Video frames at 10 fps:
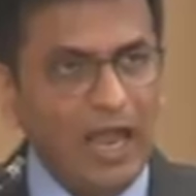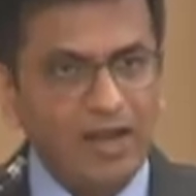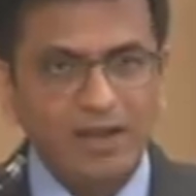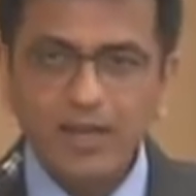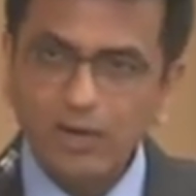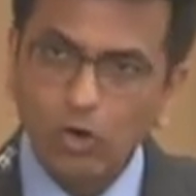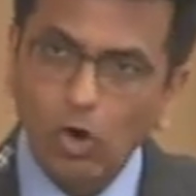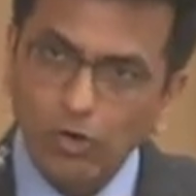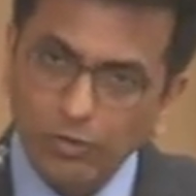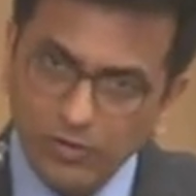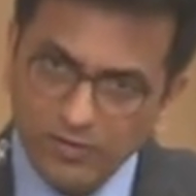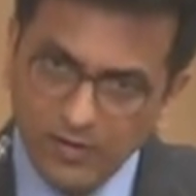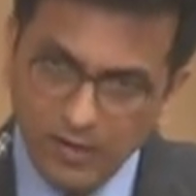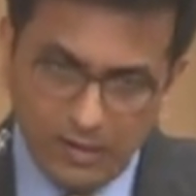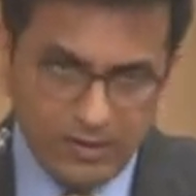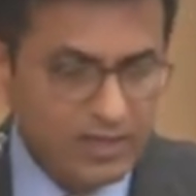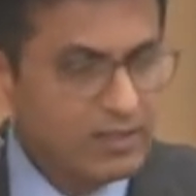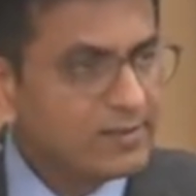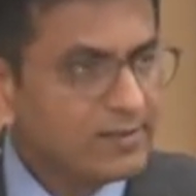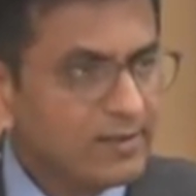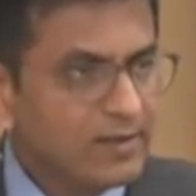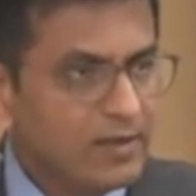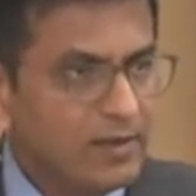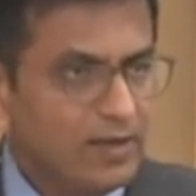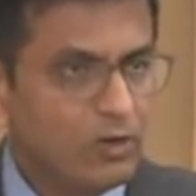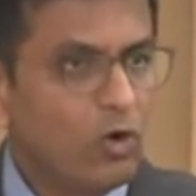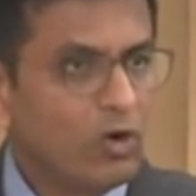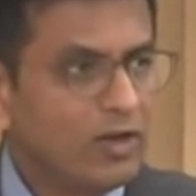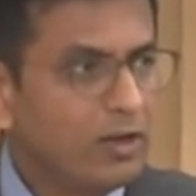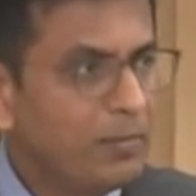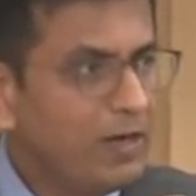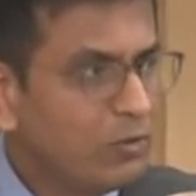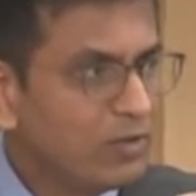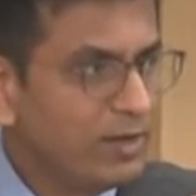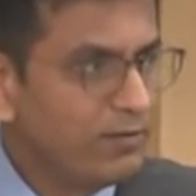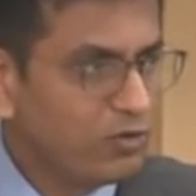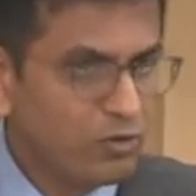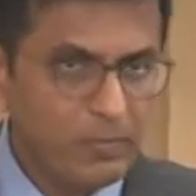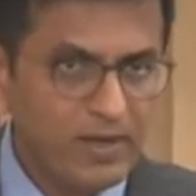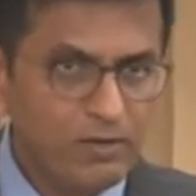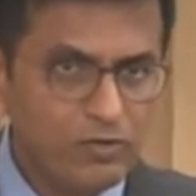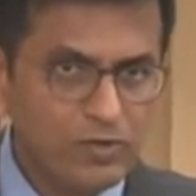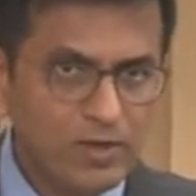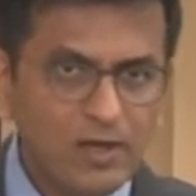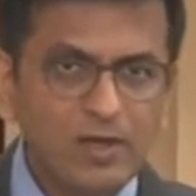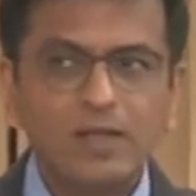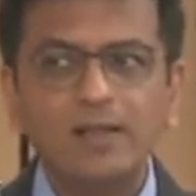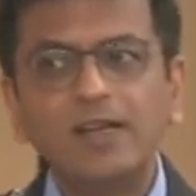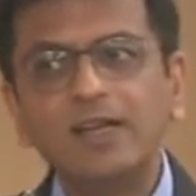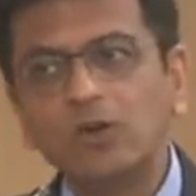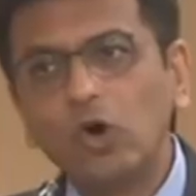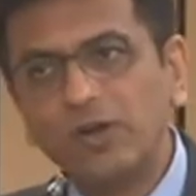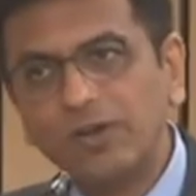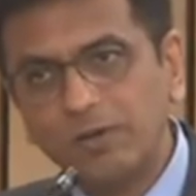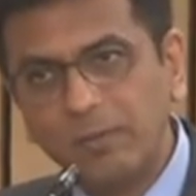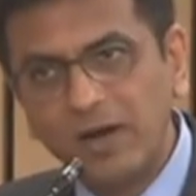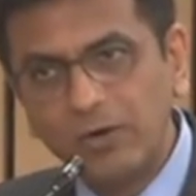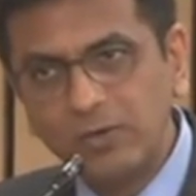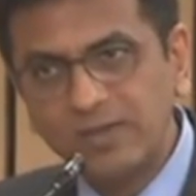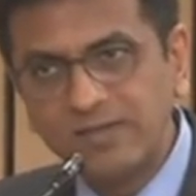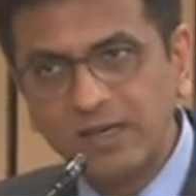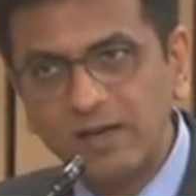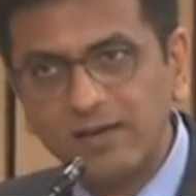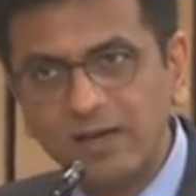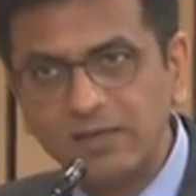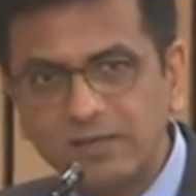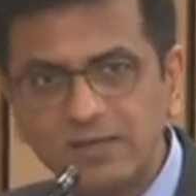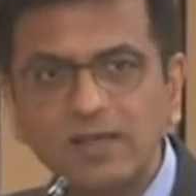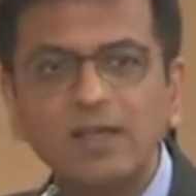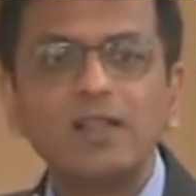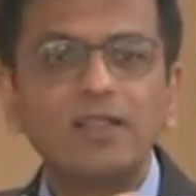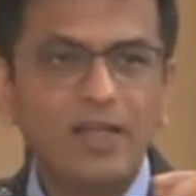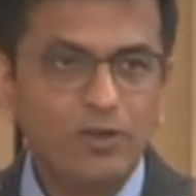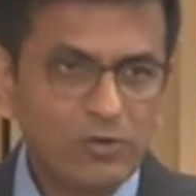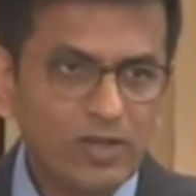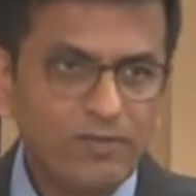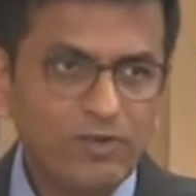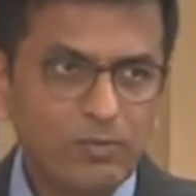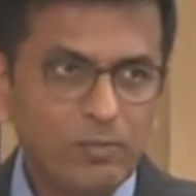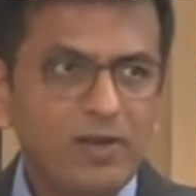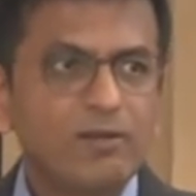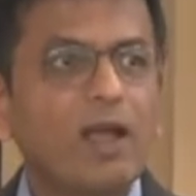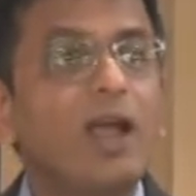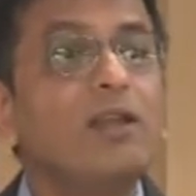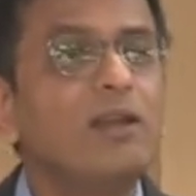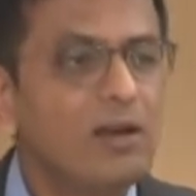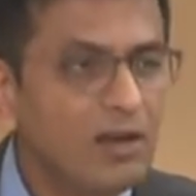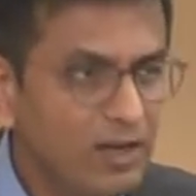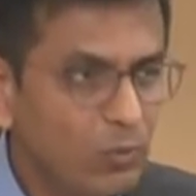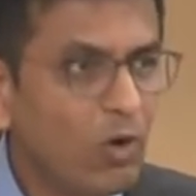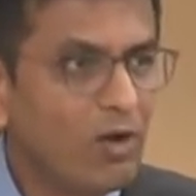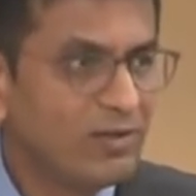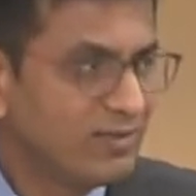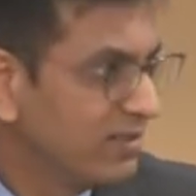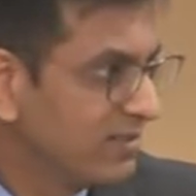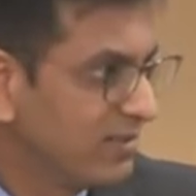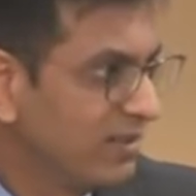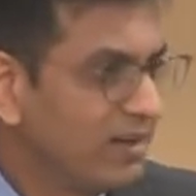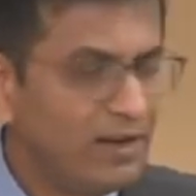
And he had gone to the single judge, he had gone and appealed to the division bench, then he had gone and remand to the single judge, then to the division bench, and here he was, this little